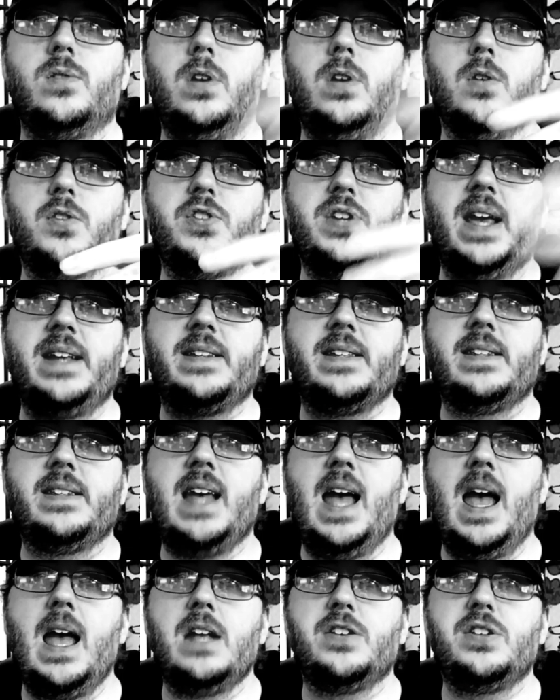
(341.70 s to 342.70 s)
Jason
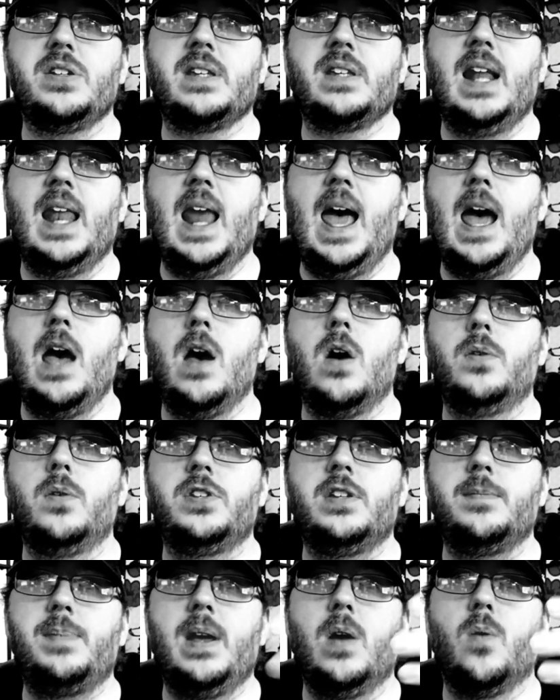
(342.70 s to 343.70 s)
Todd just allowed to
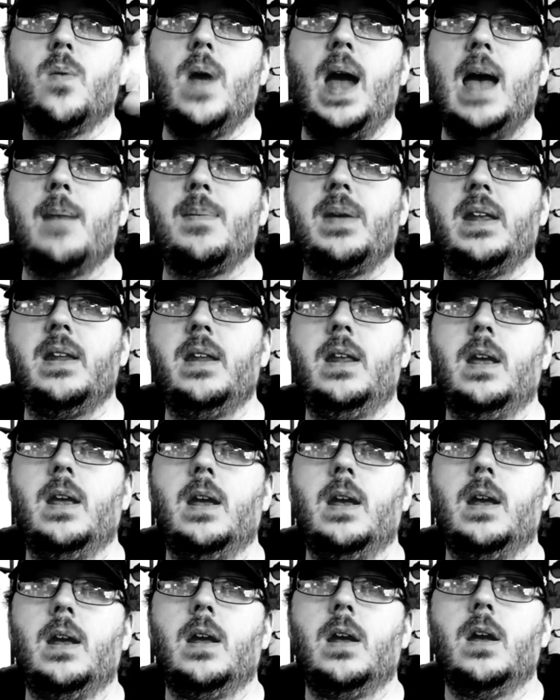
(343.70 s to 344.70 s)
be a Robin,
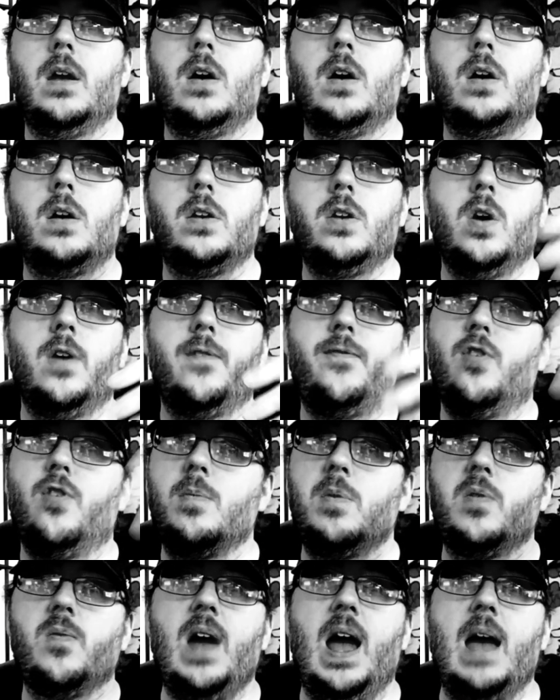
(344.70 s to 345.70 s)
a
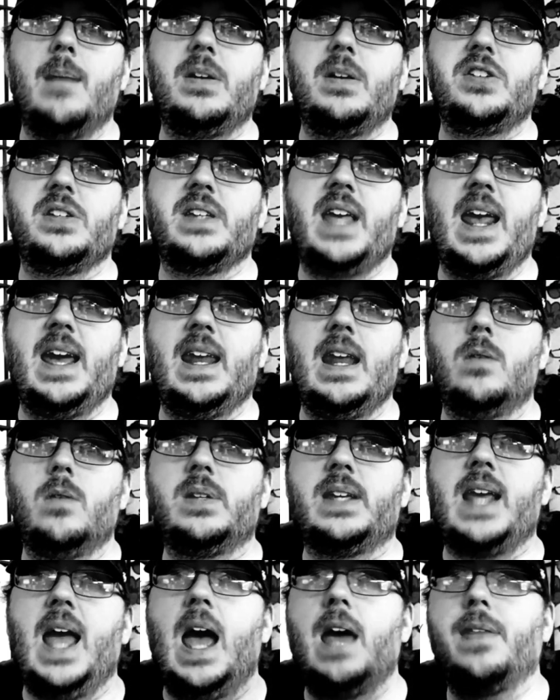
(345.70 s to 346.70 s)
former Robin just hanging out in
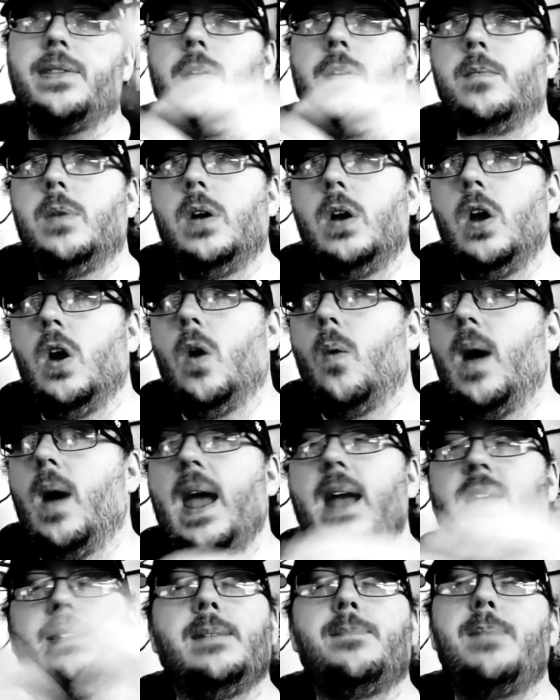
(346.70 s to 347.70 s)
Gotham? Why
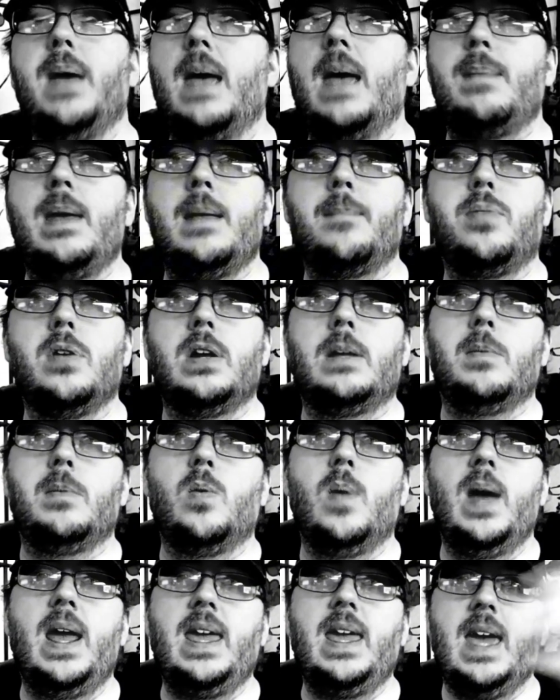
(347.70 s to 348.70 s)
hasn't Batman put him
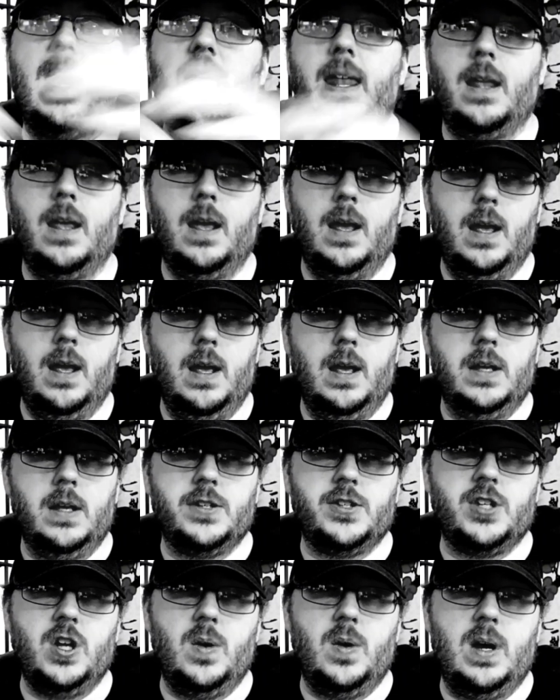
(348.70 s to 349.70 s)
away yet?
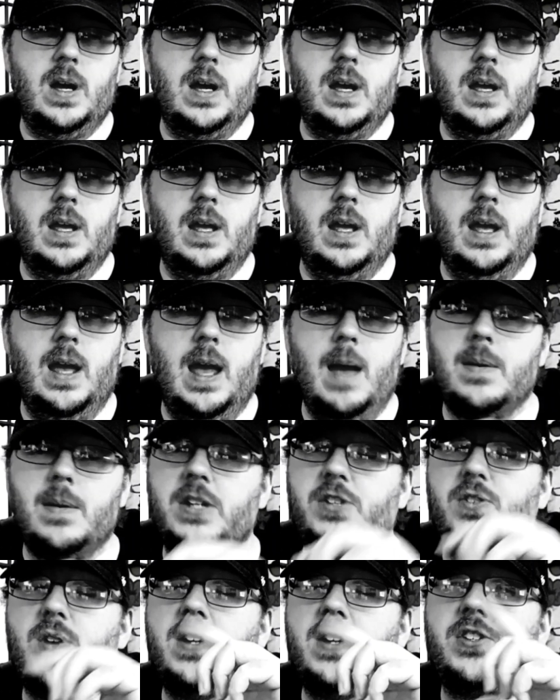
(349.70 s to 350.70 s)
So I'm going to
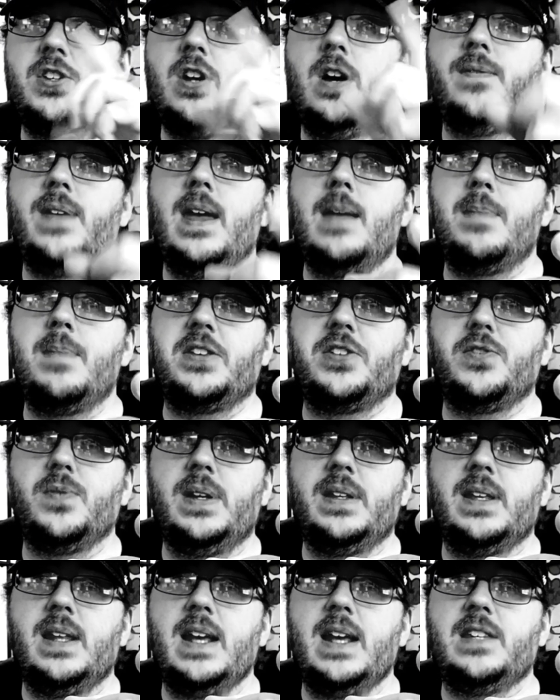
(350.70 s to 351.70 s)
try to solve that mystery in
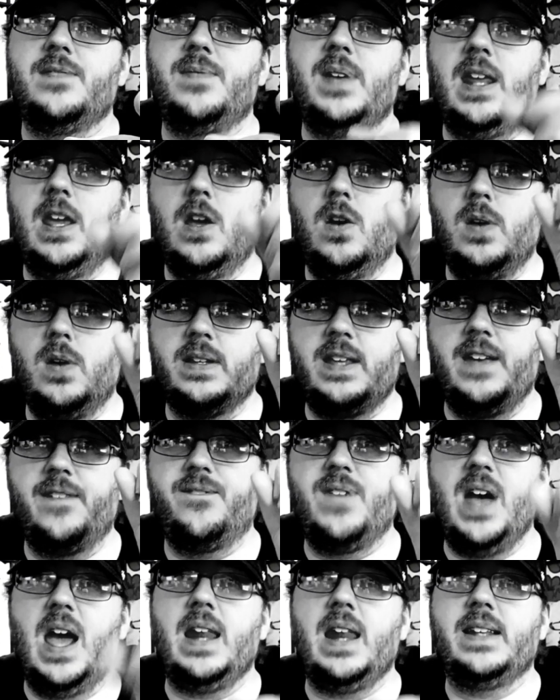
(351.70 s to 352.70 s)
the next video as I
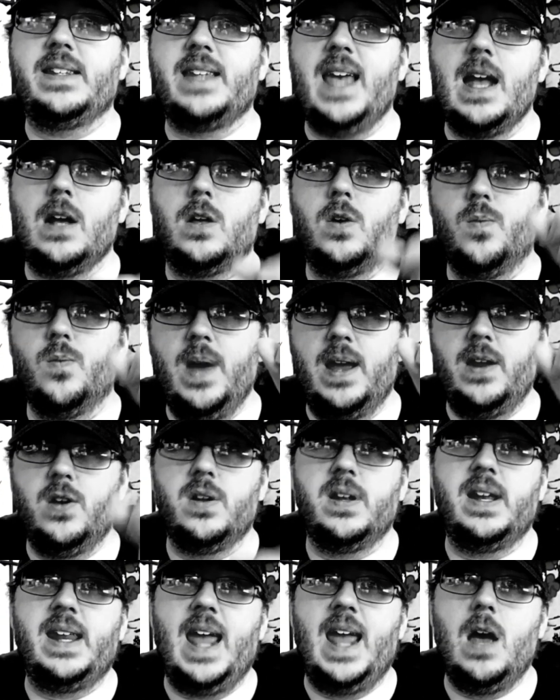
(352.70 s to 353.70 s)
finally tackle Red Hood
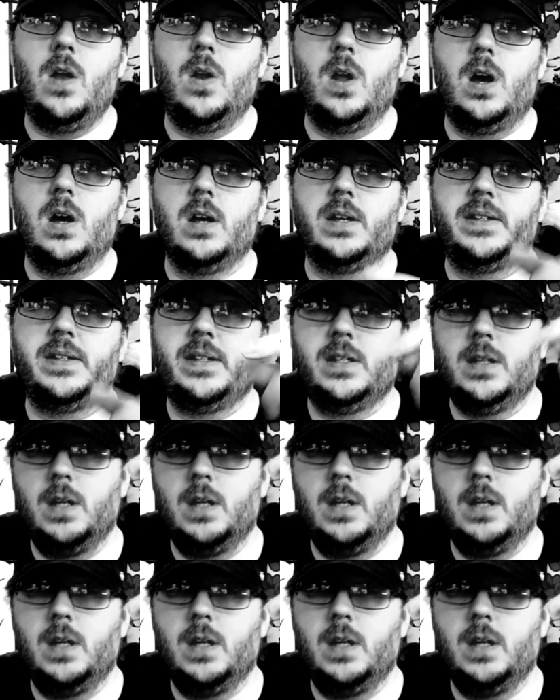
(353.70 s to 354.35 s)
and the Outlaws.